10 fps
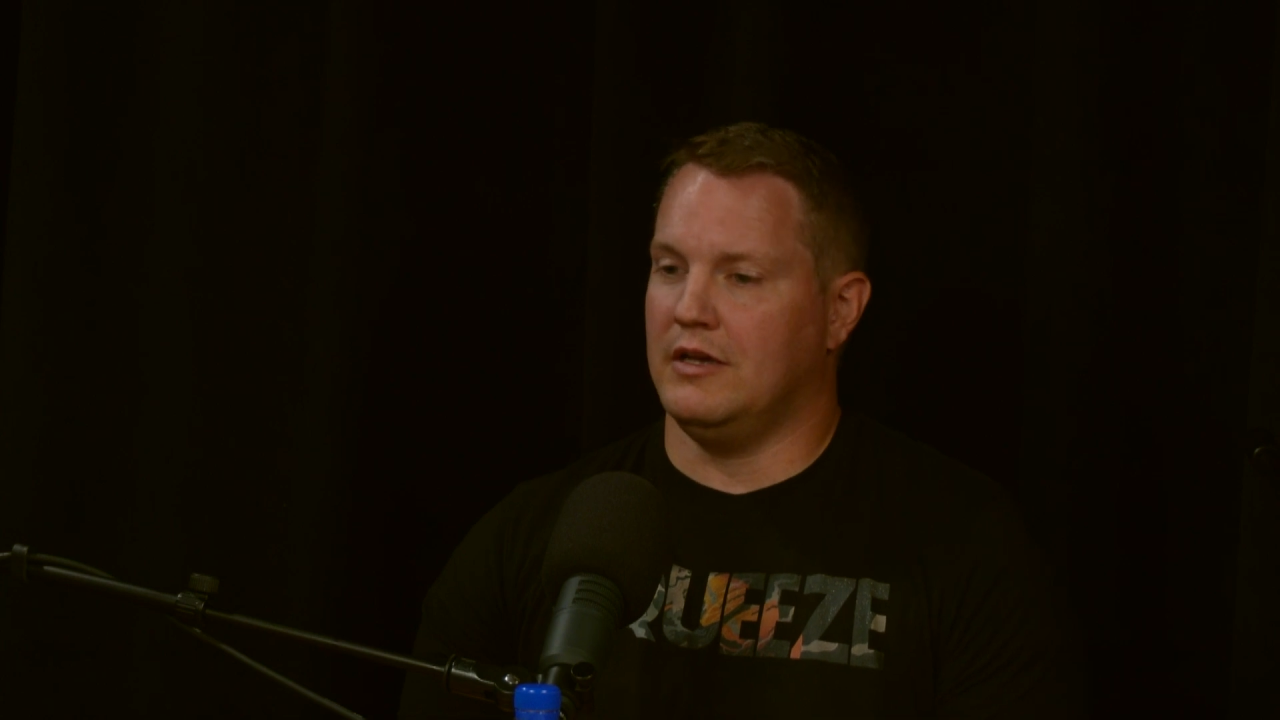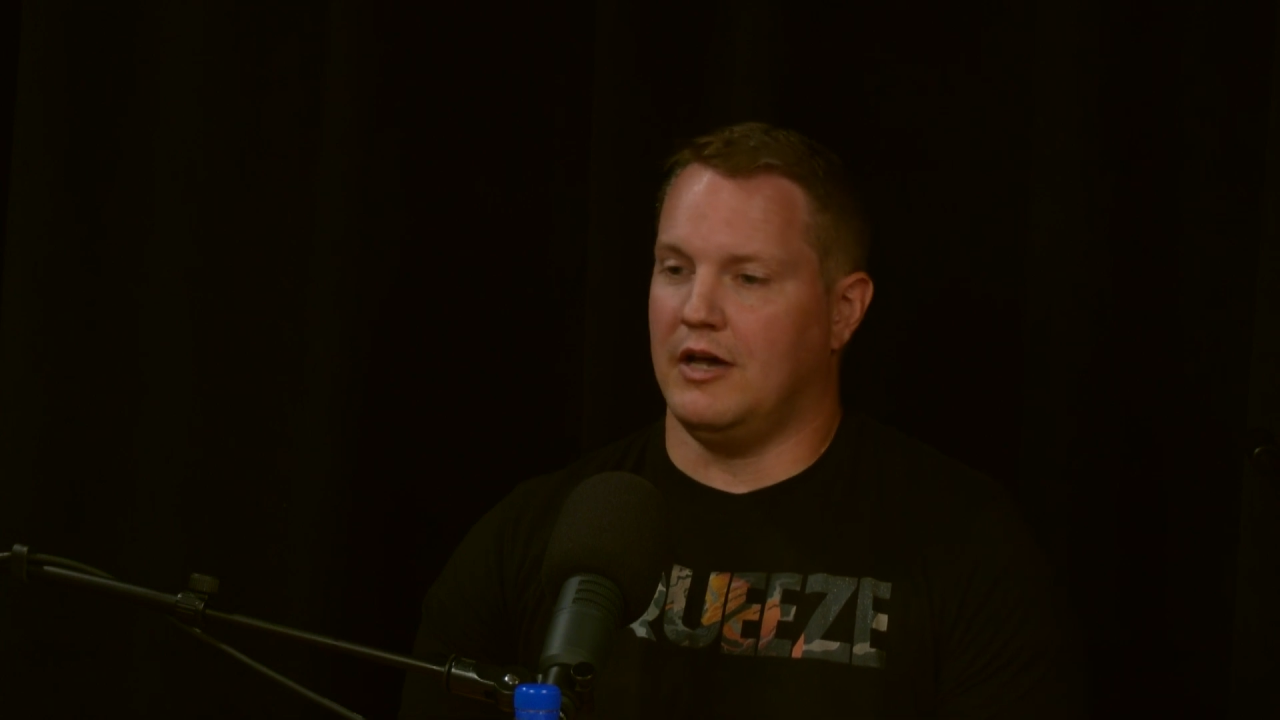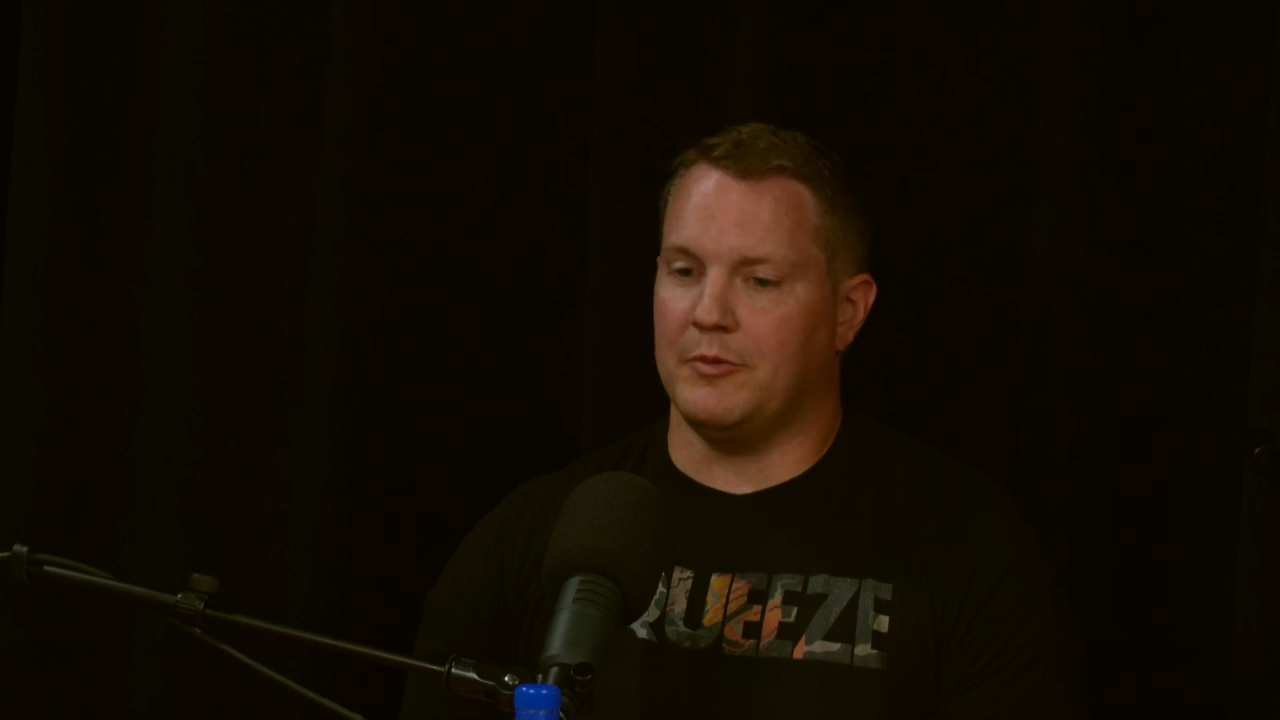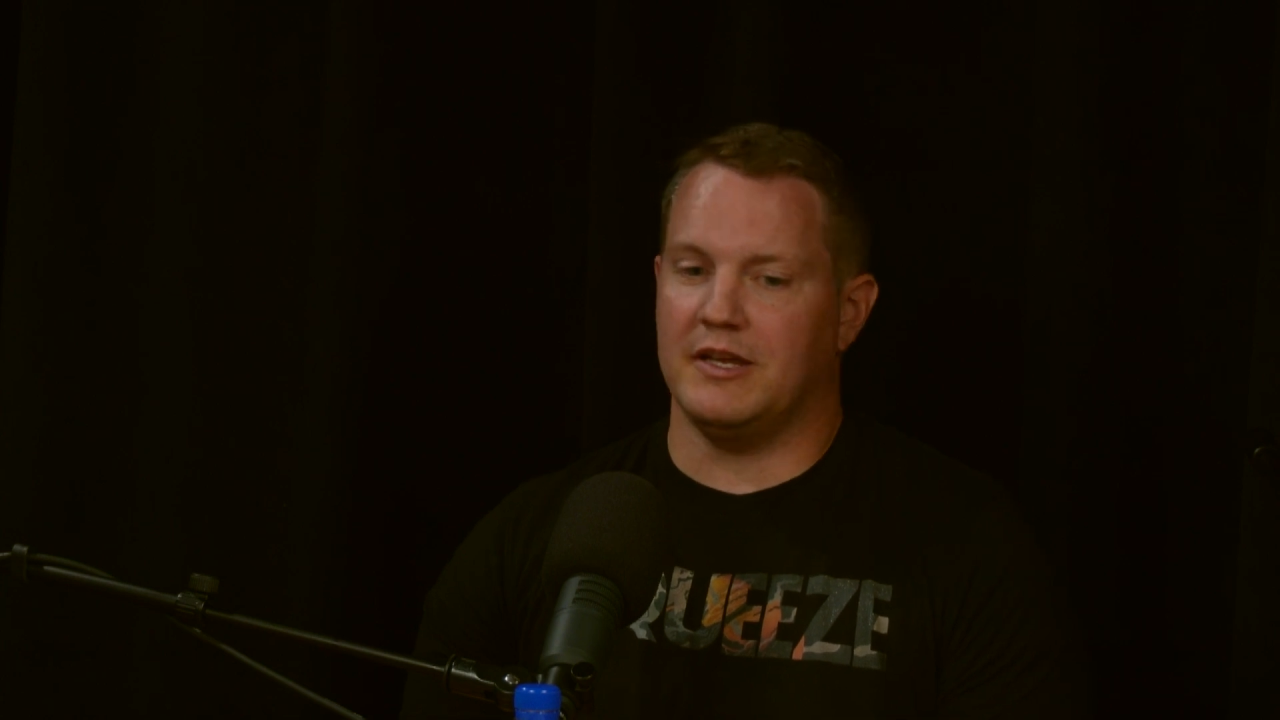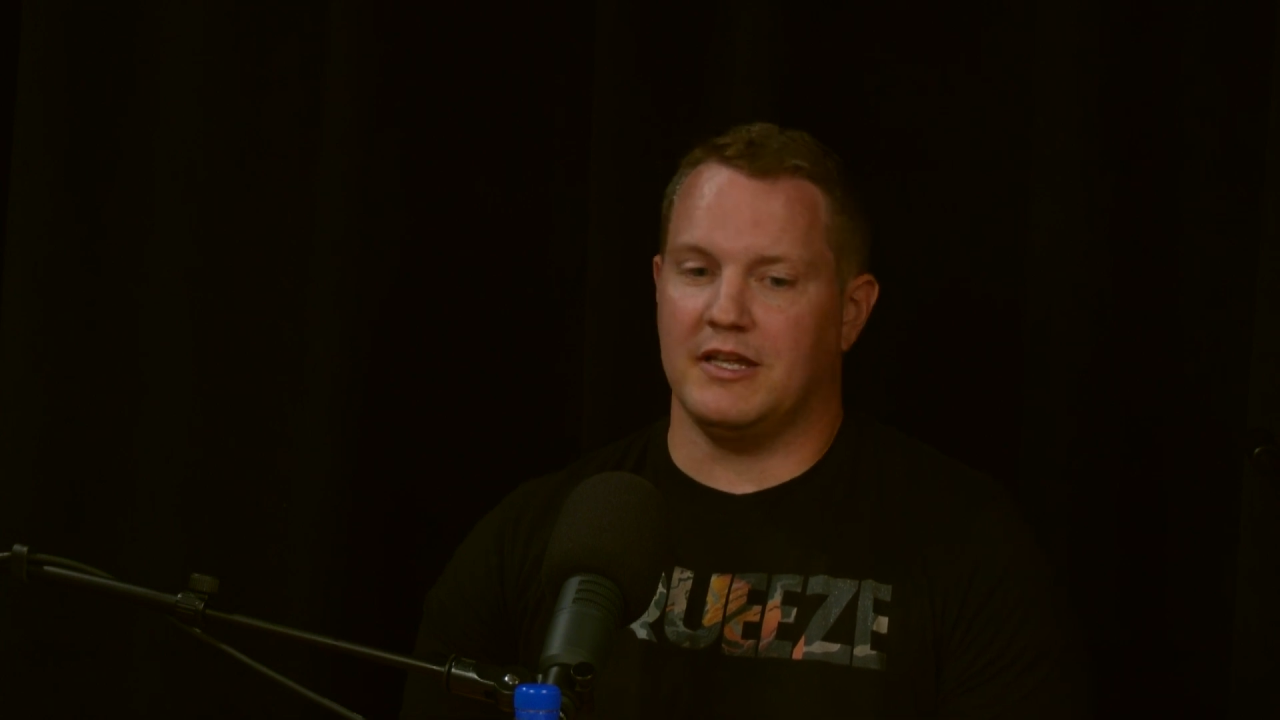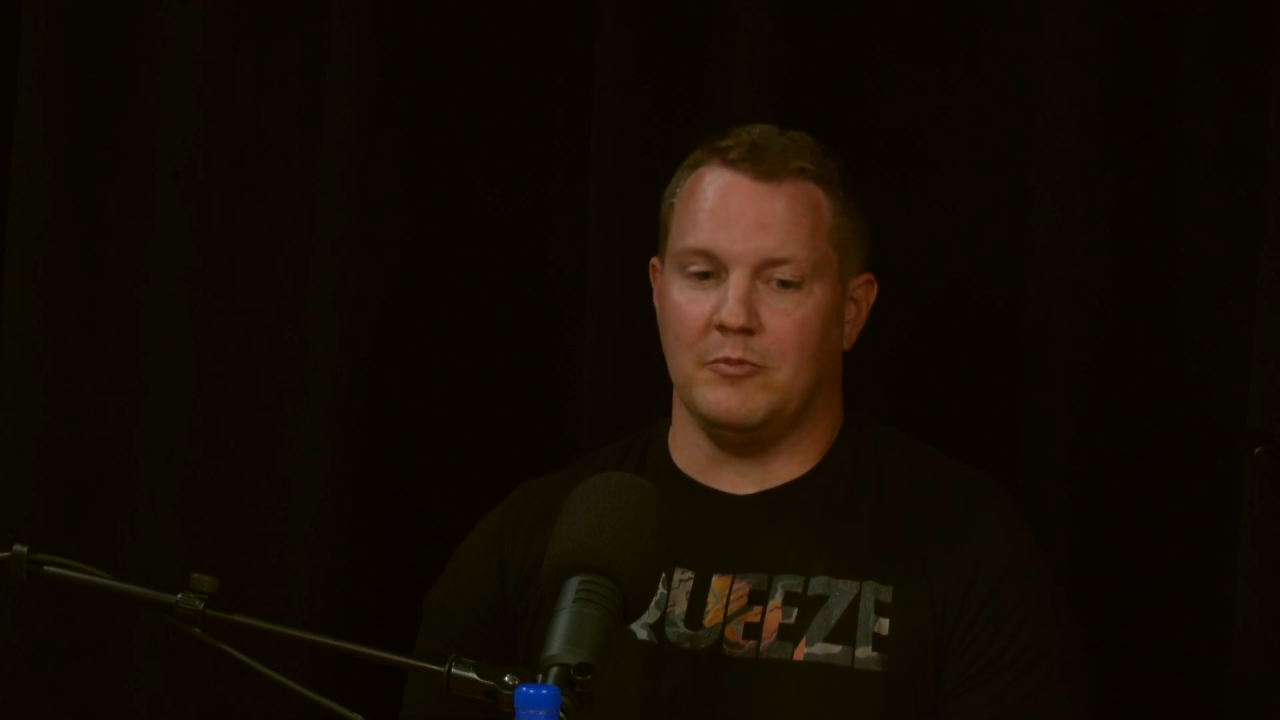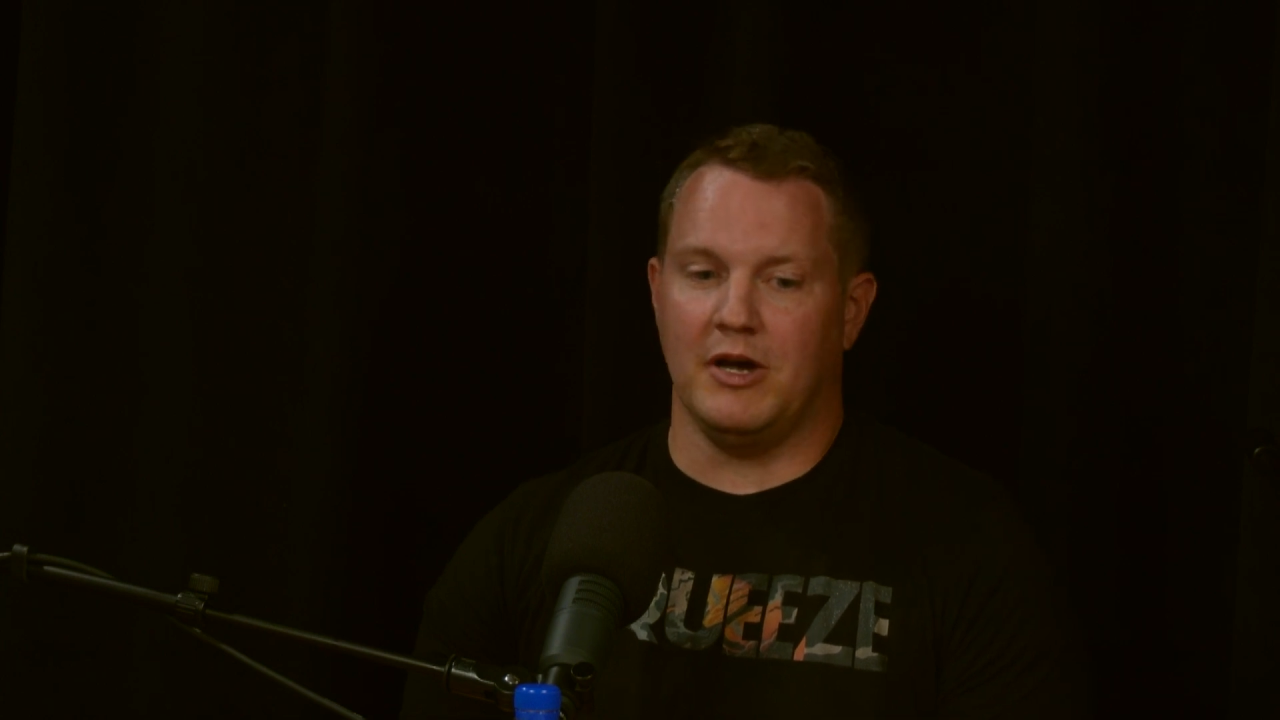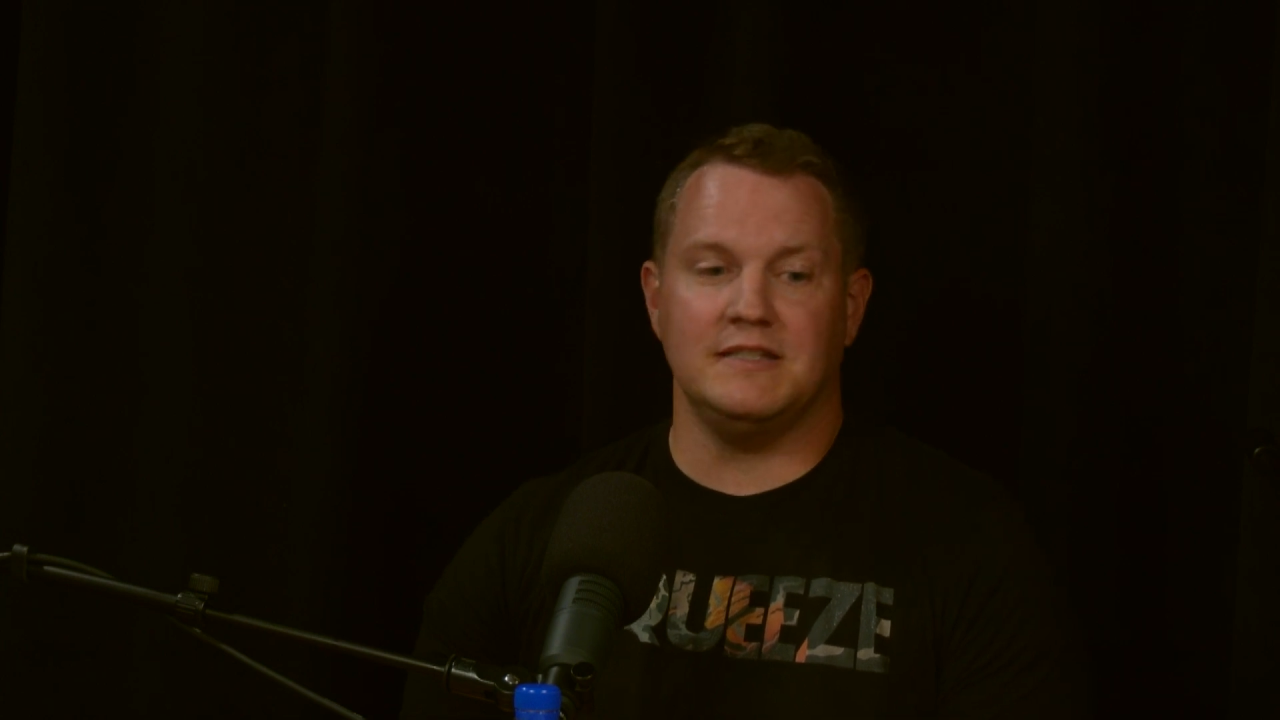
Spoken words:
I'm going to get my